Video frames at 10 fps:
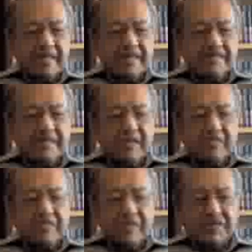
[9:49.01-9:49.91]
gives the
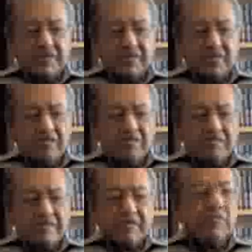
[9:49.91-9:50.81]
impression of a
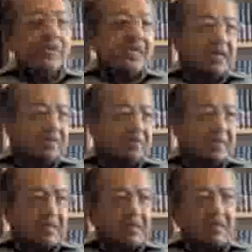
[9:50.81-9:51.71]
very weak government.